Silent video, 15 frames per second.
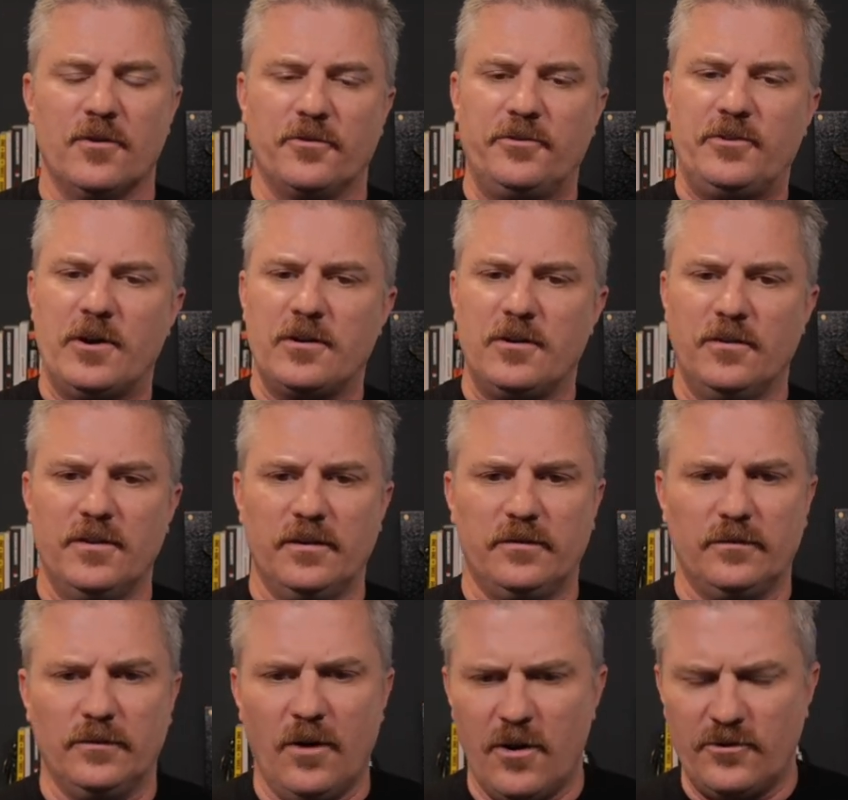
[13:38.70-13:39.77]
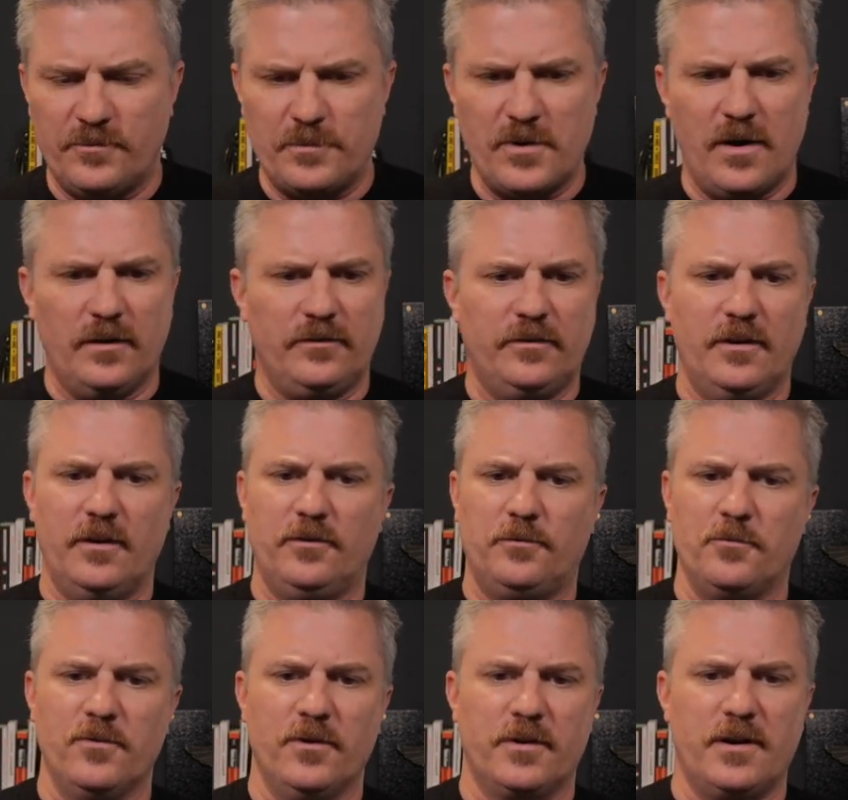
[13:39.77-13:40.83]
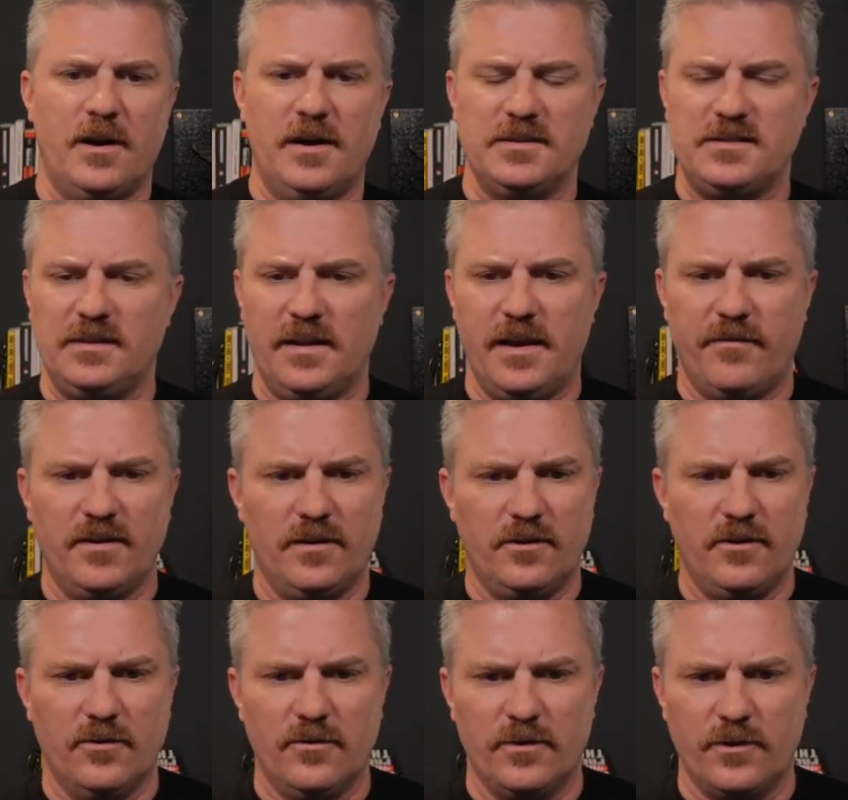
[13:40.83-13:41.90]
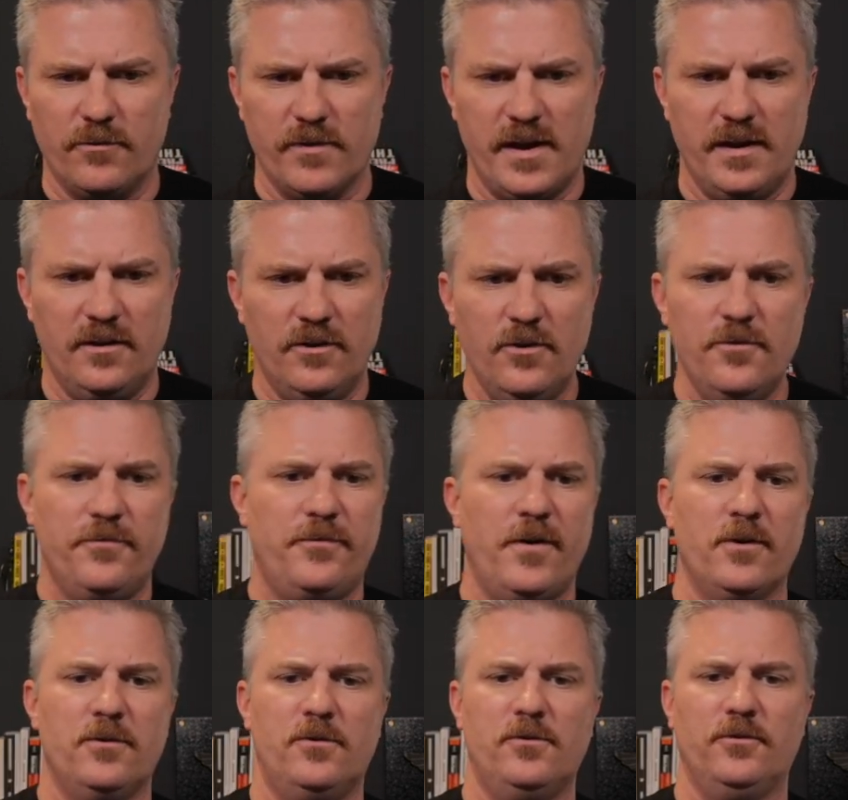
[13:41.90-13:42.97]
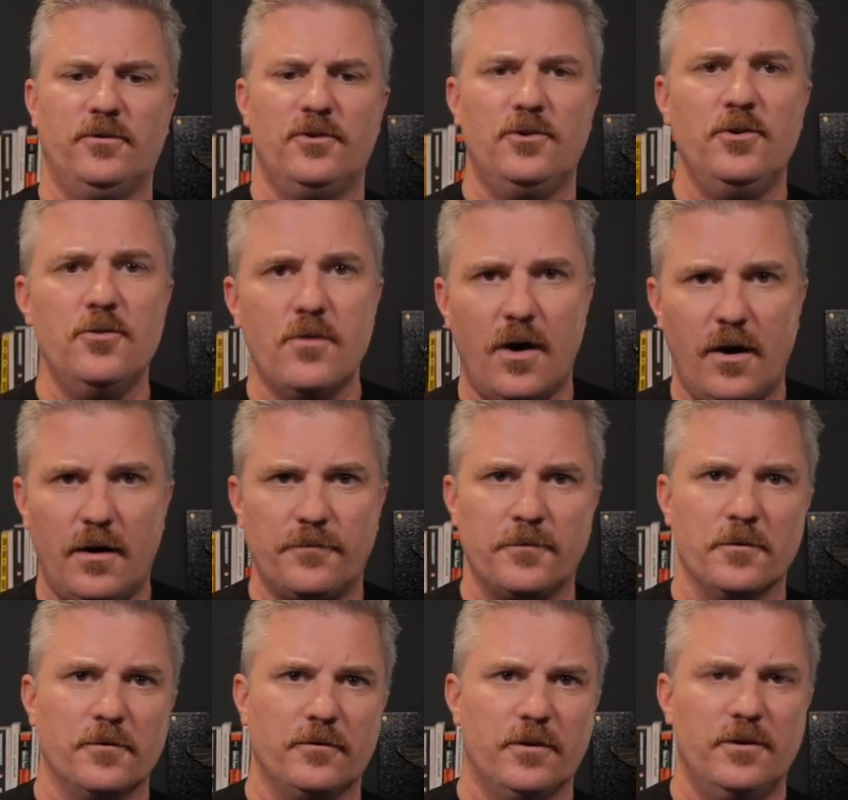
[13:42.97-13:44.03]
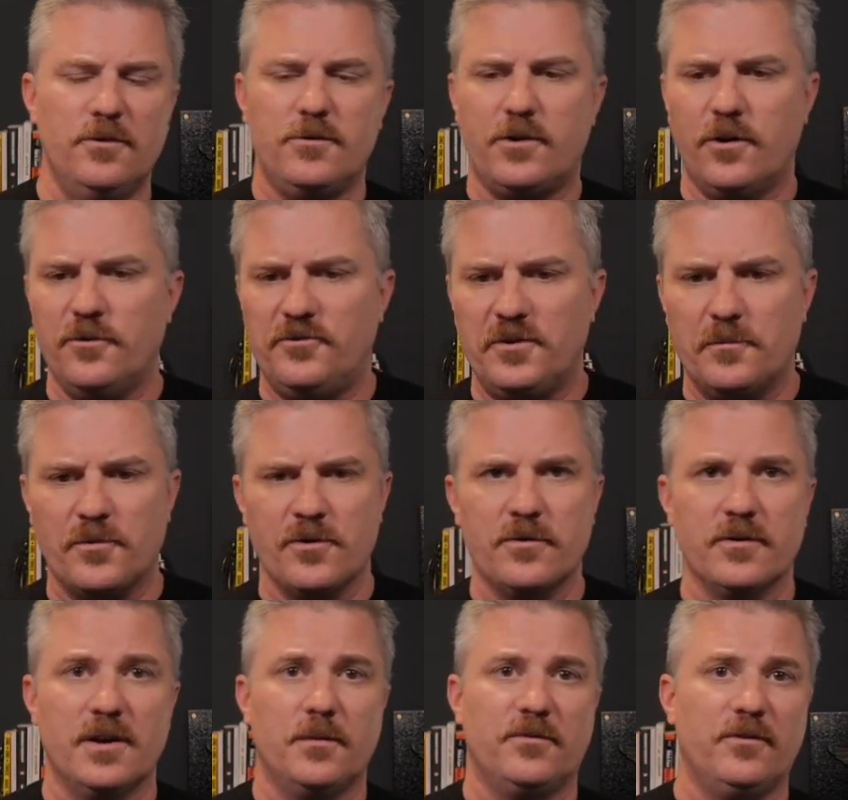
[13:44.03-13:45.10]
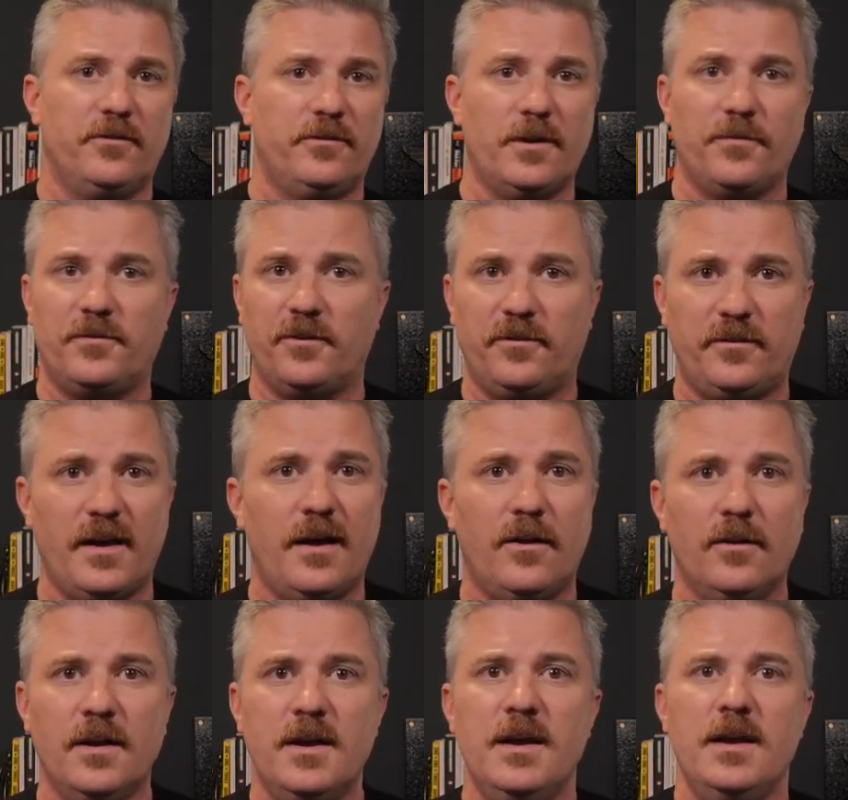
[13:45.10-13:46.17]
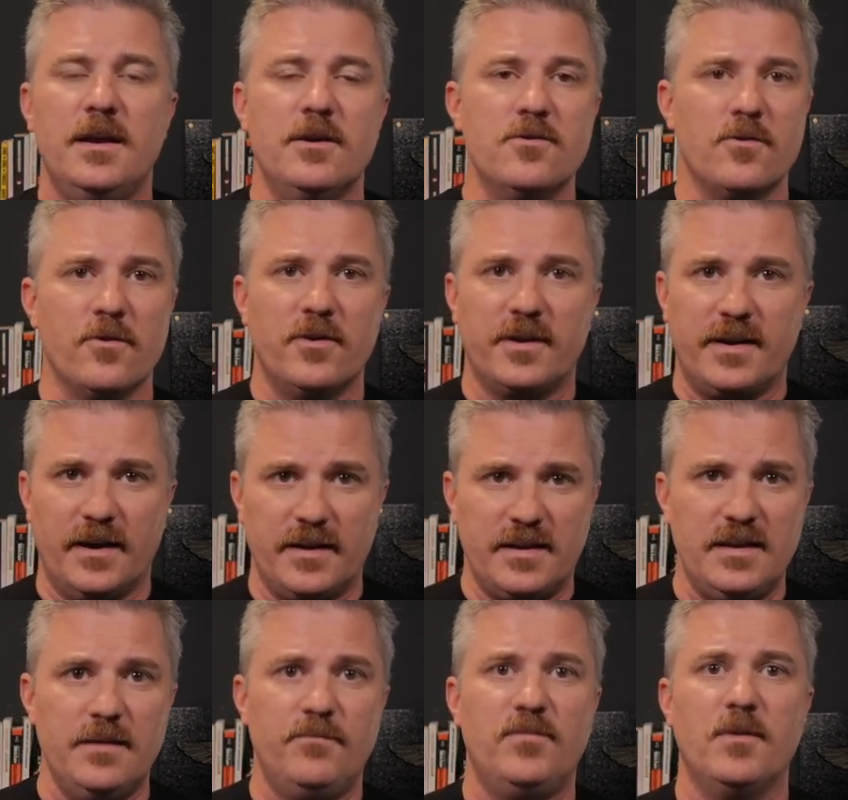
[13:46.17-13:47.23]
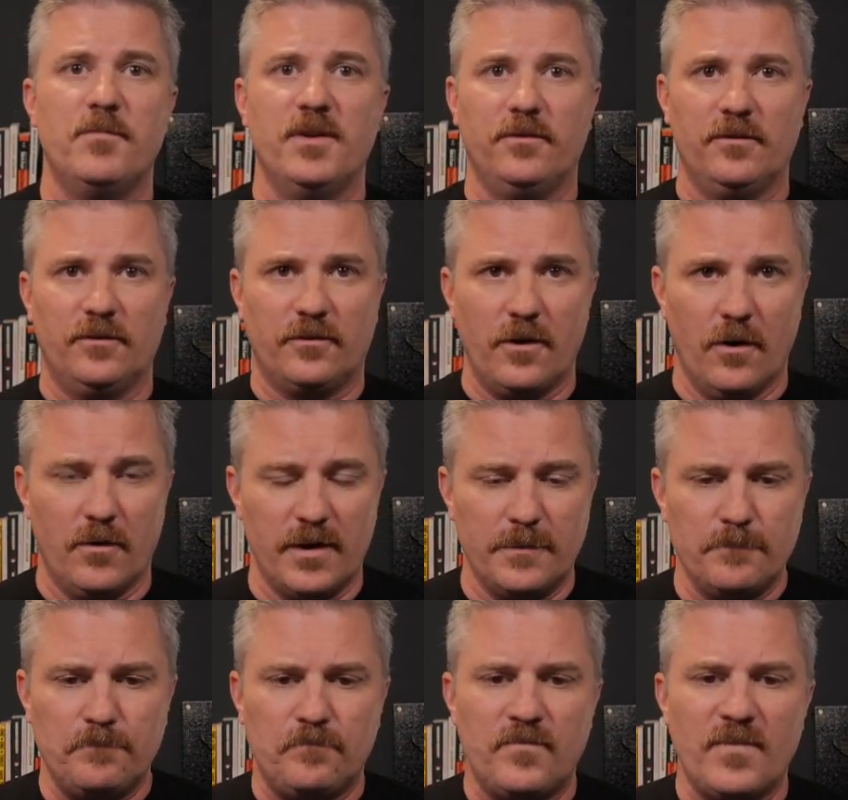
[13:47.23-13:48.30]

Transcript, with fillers: They're stuck on this launch process where they're constantly having to go and create new funnels and new offers and new coaching programs and stuff to sell in order to kind of keep the business going.